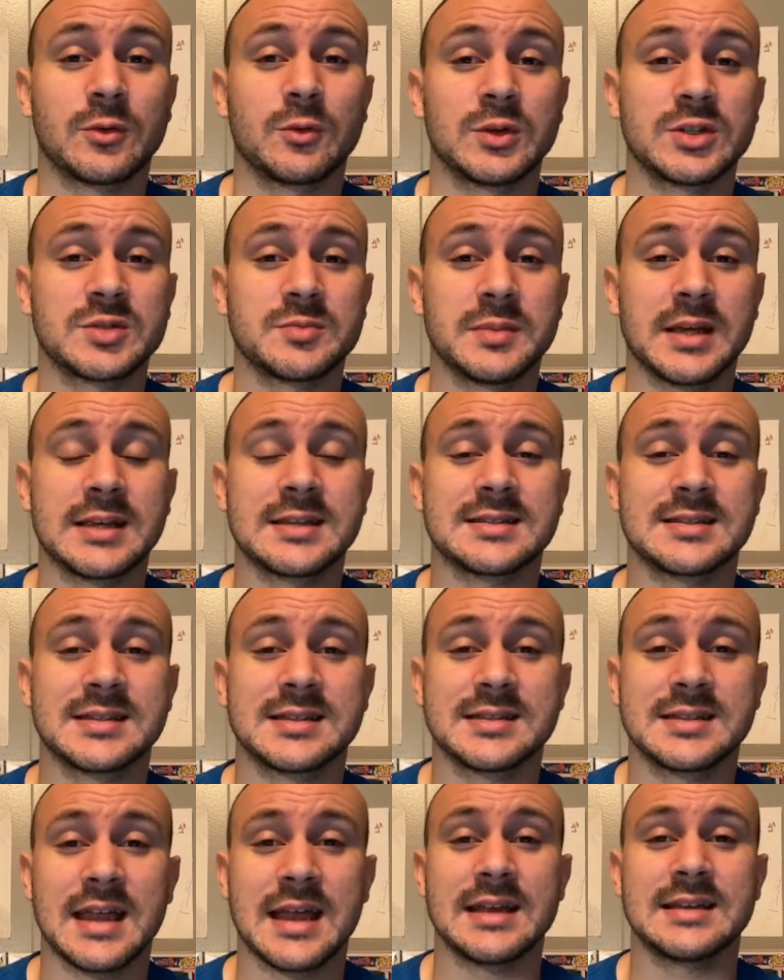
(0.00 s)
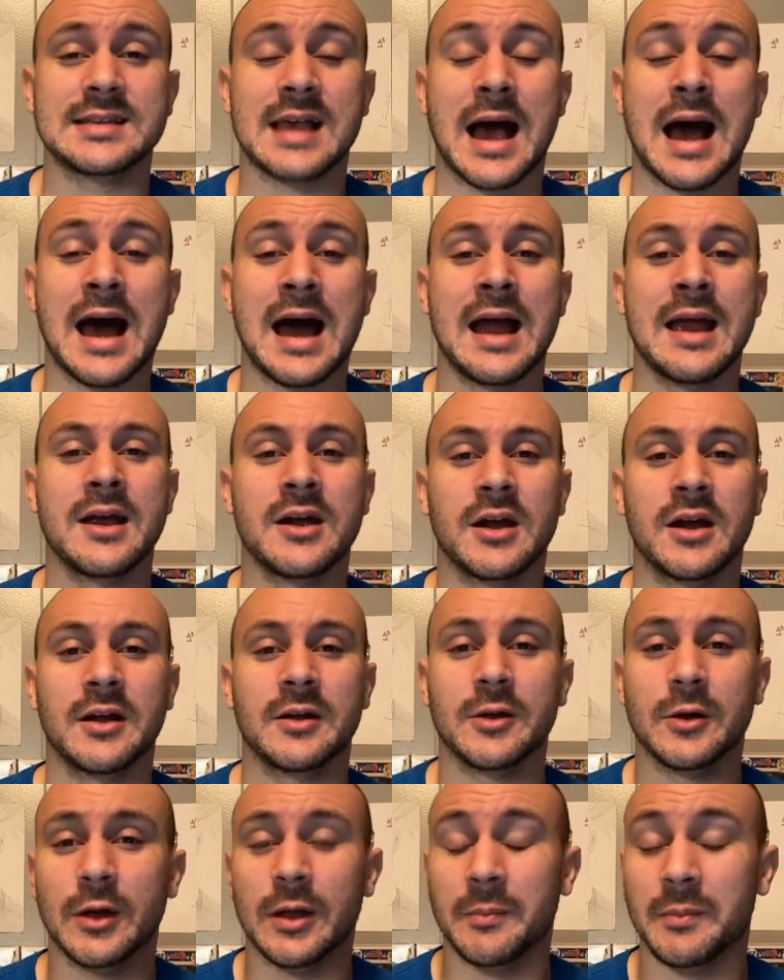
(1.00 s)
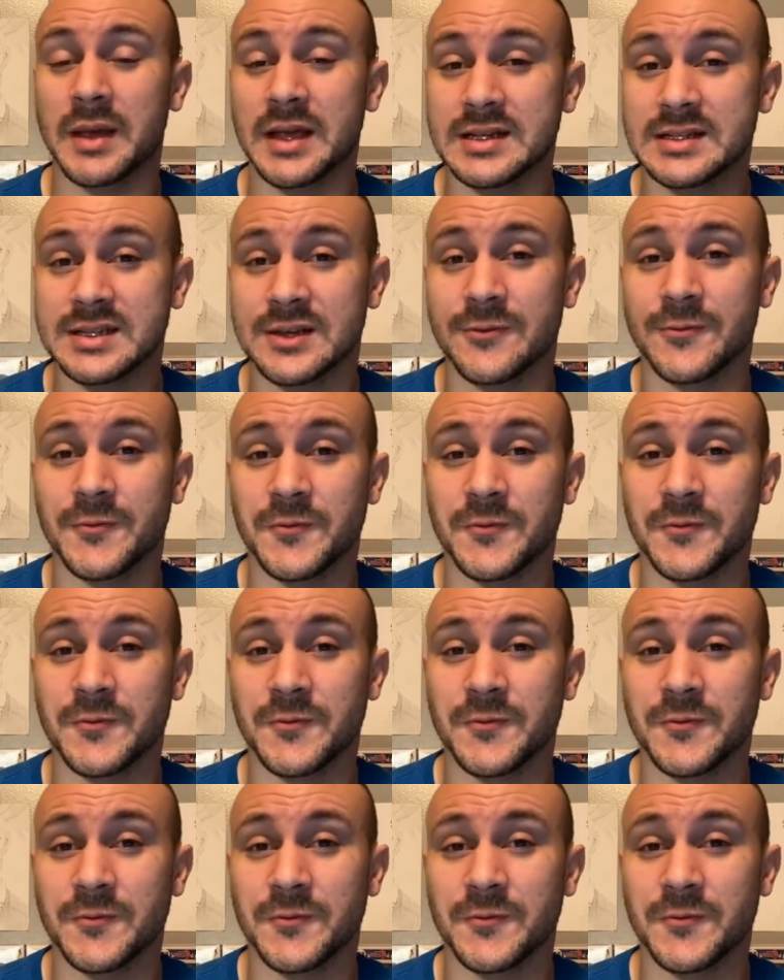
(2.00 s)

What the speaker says: which makes the stakes higher, and it makes it